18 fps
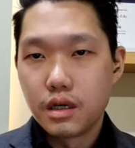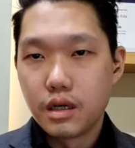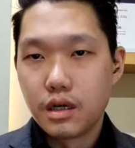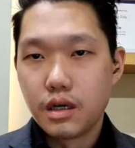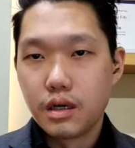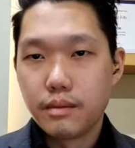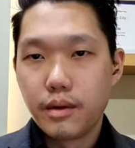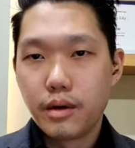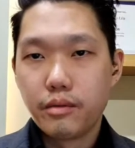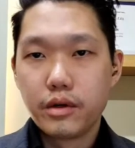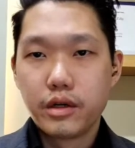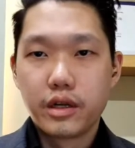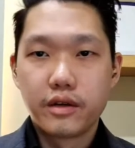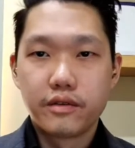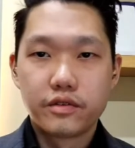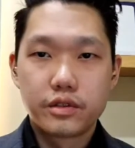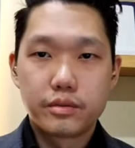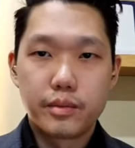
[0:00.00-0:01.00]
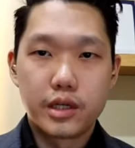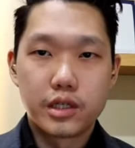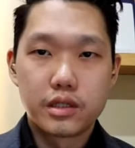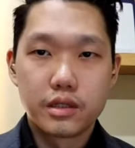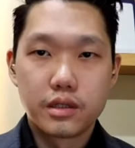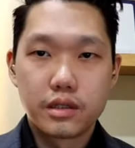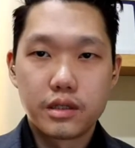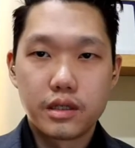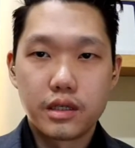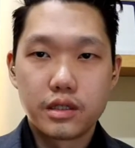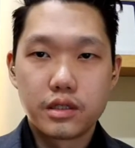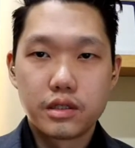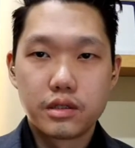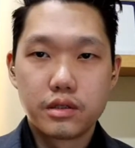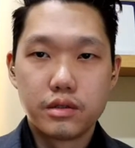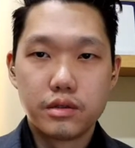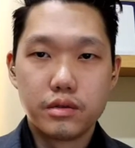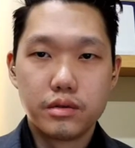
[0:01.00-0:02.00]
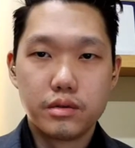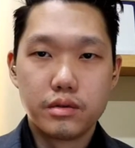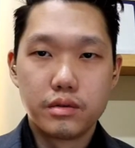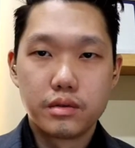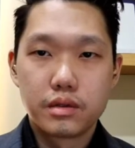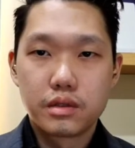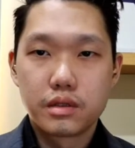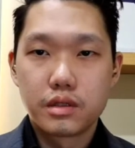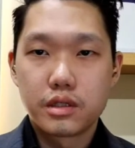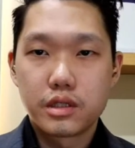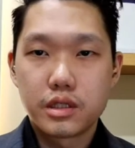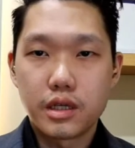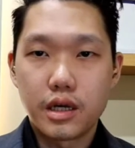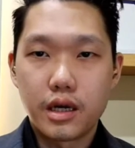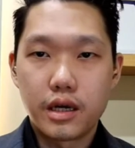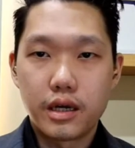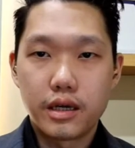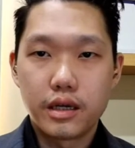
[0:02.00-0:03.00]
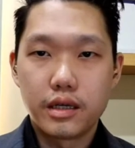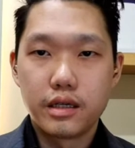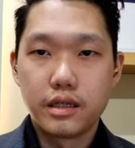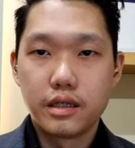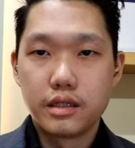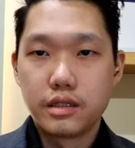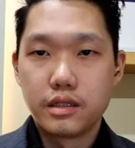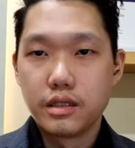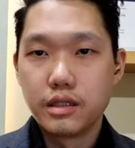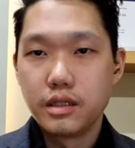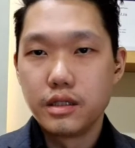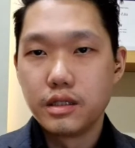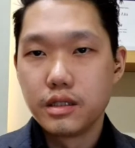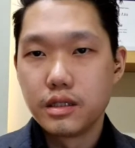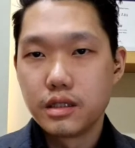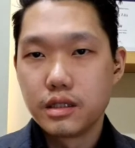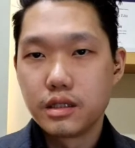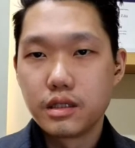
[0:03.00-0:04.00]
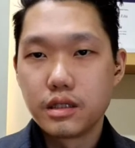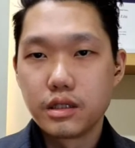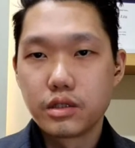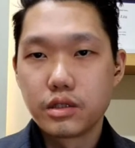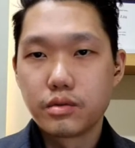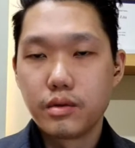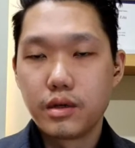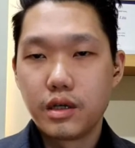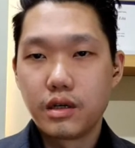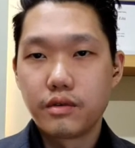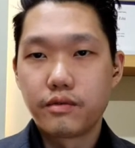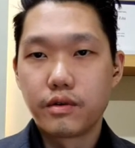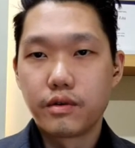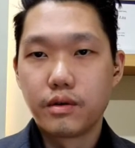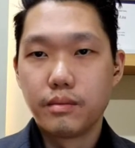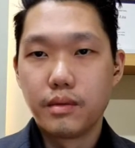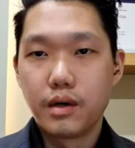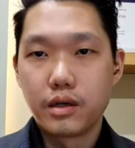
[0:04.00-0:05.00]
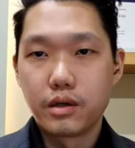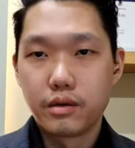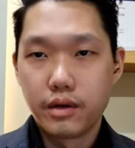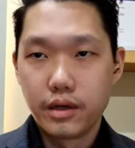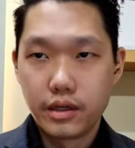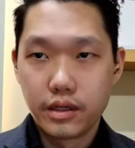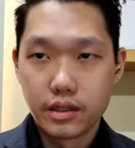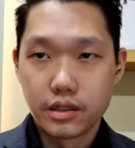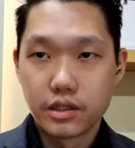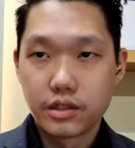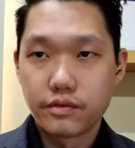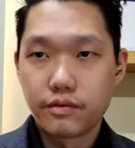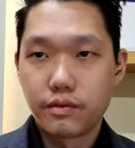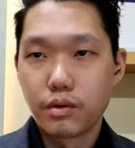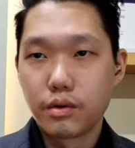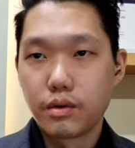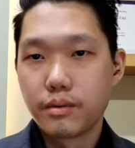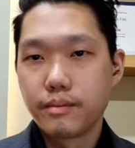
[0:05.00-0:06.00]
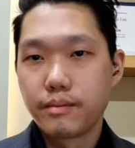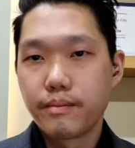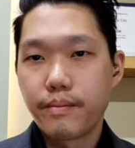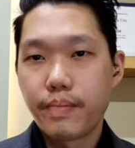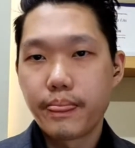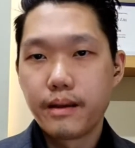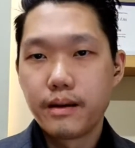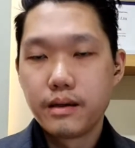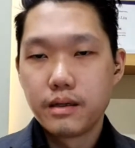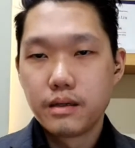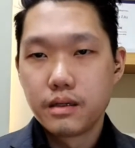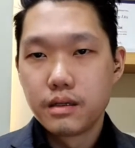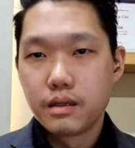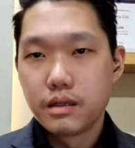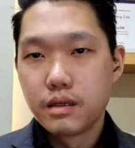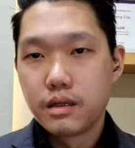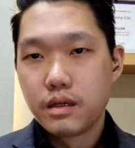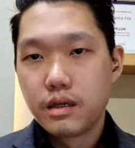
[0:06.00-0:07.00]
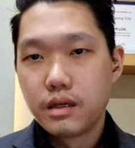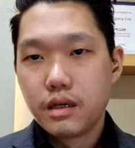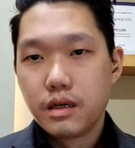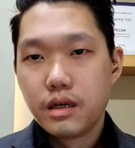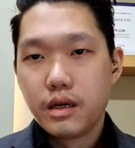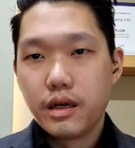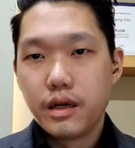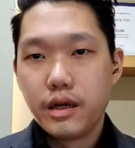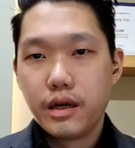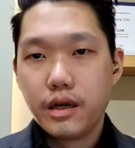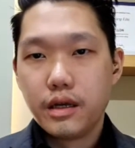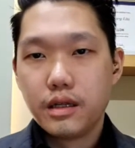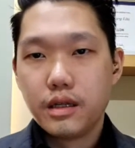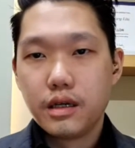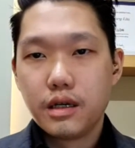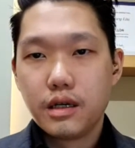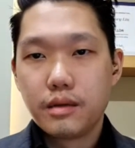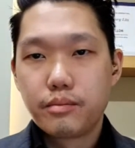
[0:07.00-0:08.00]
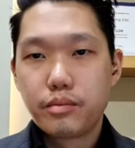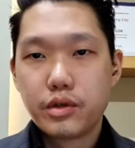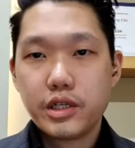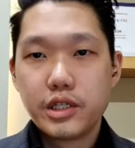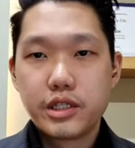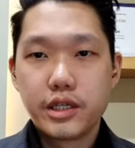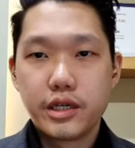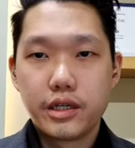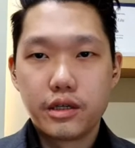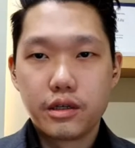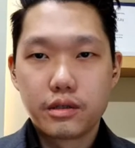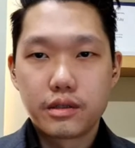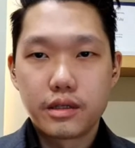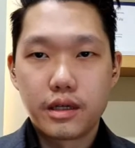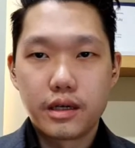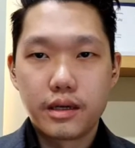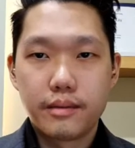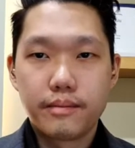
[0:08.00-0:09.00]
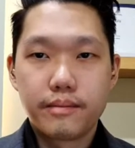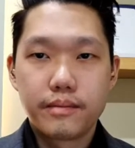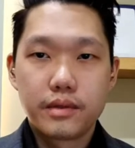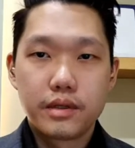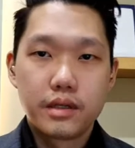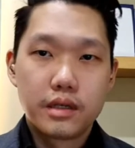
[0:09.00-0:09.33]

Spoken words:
I want to give special thanks to Shai and Janina as well for moderating this forum and appreciate your time.